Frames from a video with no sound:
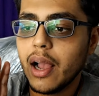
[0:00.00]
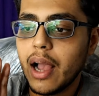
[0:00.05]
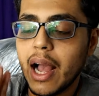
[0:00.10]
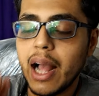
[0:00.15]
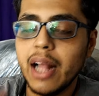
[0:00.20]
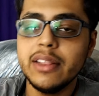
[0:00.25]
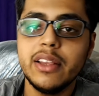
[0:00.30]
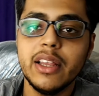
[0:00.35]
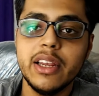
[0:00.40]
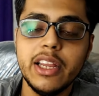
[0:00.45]

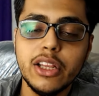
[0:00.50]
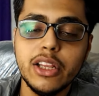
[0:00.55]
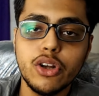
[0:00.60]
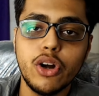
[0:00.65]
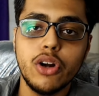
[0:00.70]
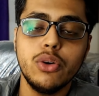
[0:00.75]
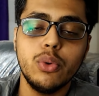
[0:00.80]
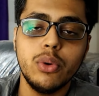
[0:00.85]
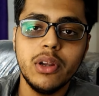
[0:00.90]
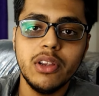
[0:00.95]
Anthony
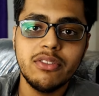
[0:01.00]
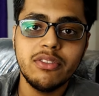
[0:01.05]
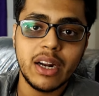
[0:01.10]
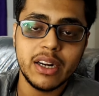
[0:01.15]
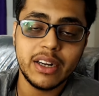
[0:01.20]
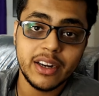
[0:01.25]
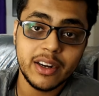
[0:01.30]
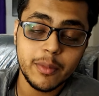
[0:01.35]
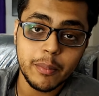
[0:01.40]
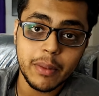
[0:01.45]
not only
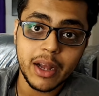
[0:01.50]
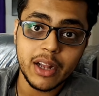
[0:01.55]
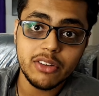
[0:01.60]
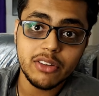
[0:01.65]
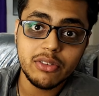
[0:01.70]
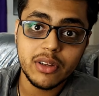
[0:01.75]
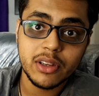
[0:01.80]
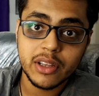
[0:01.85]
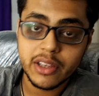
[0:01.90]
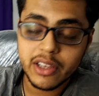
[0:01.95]
started the
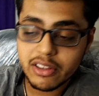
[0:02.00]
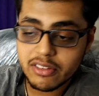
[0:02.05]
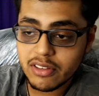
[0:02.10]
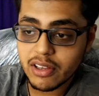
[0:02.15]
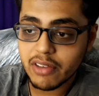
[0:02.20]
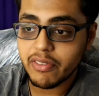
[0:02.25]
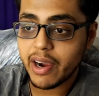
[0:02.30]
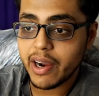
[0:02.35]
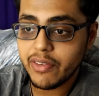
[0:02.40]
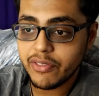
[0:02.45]
match, he
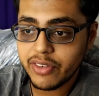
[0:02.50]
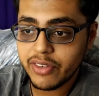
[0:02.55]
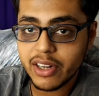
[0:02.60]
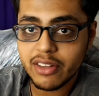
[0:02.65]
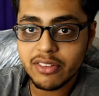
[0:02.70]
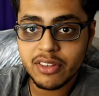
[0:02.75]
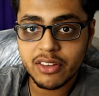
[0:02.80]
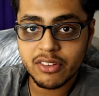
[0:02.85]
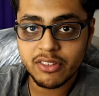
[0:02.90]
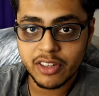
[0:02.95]
survived
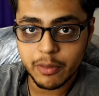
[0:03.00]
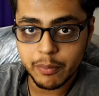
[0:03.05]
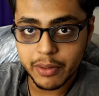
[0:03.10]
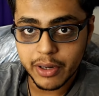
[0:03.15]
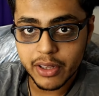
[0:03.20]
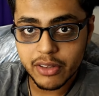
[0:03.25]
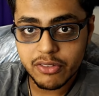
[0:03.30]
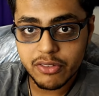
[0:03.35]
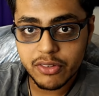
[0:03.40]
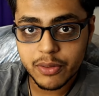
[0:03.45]
till 60
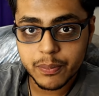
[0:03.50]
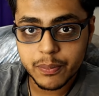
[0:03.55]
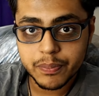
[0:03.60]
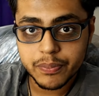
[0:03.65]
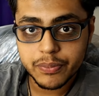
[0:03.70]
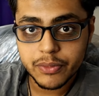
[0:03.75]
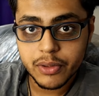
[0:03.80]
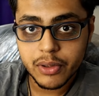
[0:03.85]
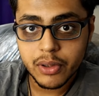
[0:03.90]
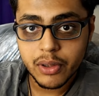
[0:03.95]
minutes.
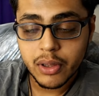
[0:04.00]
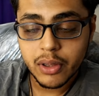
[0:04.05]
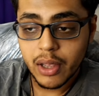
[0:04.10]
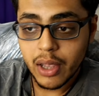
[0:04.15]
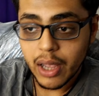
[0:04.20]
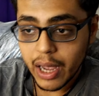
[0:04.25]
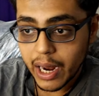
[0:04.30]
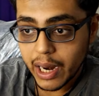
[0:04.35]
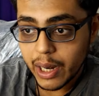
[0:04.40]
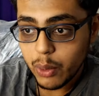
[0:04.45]

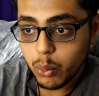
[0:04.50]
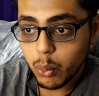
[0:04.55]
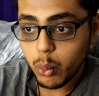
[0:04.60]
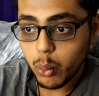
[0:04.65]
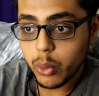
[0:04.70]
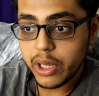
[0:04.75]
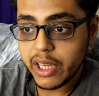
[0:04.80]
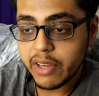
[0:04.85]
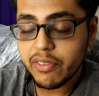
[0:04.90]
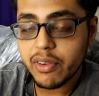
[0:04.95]

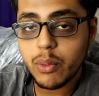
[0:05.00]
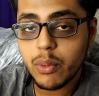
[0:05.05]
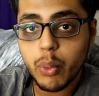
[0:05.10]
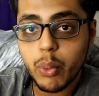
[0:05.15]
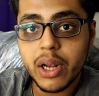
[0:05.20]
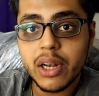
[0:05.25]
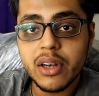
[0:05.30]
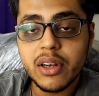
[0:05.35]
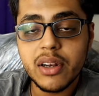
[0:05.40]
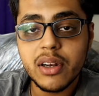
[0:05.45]
And even
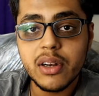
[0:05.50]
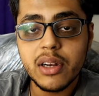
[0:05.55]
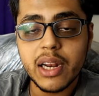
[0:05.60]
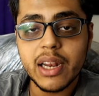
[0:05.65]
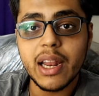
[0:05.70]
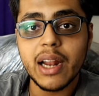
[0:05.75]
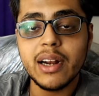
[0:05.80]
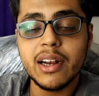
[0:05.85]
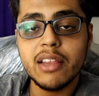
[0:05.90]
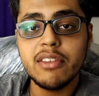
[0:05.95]
when
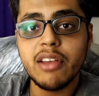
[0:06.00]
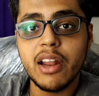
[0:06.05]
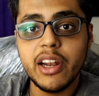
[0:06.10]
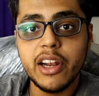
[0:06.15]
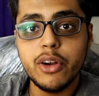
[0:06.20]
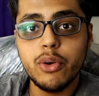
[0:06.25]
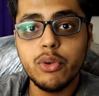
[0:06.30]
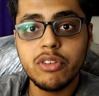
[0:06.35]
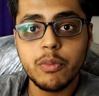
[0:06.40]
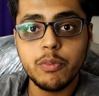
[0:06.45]
Ten Hag
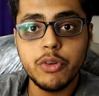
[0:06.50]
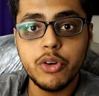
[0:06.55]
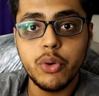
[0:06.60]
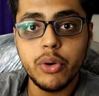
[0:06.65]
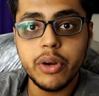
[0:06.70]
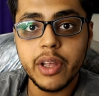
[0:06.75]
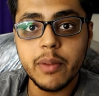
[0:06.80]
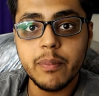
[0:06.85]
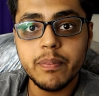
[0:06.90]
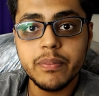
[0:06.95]
decided to
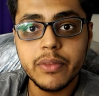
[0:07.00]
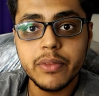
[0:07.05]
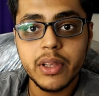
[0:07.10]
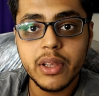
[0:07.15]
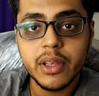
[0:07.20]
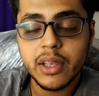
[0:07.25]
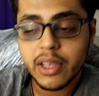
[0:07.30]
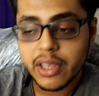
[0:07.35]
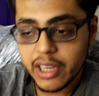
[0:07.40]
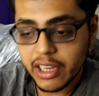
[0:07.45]
substitute him,
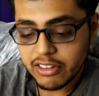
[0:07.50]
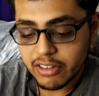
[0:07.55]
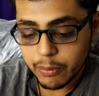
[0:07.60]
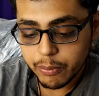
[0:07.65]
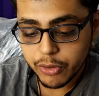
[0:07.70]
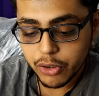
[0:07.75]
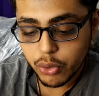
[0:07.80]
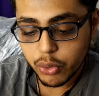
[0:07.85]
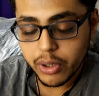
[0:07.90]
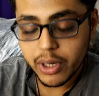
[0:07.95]
he
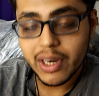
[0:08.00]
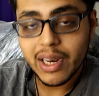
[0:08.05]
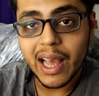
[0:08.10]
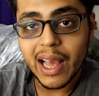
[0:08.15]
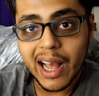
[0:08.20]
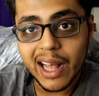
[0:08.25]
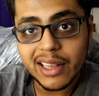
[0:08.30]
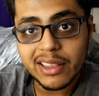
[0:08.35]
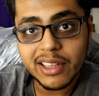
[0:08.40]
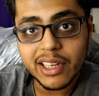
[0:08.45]
substituted
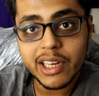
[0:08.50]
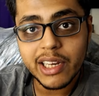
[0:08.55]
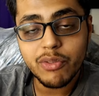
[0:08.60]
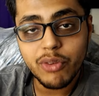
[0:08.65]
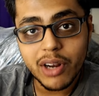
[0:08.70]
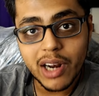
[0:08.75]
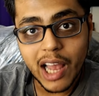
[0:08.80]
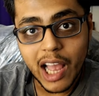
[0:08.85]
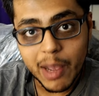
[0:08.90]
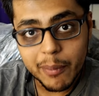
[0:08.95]
Anthony
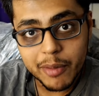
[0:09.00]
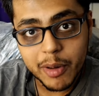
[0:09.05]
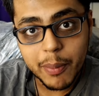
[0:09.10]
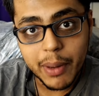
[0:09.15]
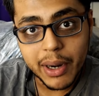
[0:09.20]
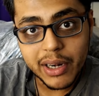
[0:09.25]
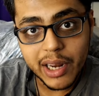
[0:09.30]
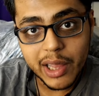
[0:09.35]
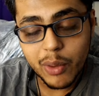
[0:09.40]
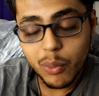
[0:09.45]
for
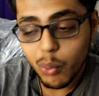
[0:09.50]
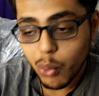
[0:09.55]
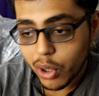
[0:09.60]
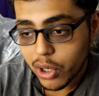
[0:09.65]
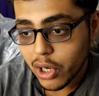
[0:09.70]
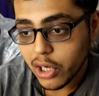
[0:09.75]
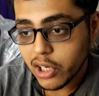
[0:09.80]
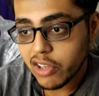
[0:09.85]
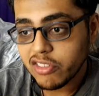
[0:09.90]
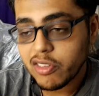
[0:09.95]
Amrabat. Like,
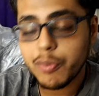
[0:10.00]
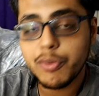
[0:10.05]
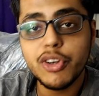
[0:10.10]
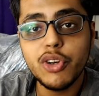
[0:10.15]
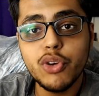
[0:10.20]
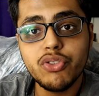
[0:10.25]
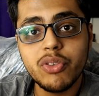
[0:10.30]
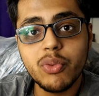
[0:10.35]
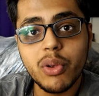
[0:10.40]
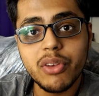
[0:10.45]
what kind of
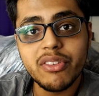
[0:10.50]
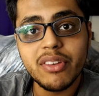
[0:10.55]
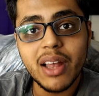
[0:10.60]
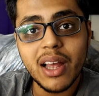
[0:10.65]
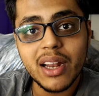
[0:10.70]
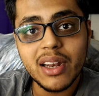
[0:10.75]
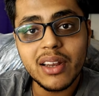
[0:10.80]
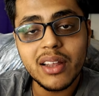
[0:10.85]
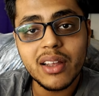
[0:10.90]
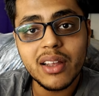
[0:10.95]
substitution was
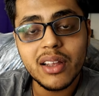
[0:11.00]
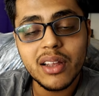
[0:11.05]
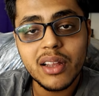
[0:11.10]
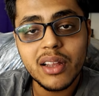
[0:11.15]
that?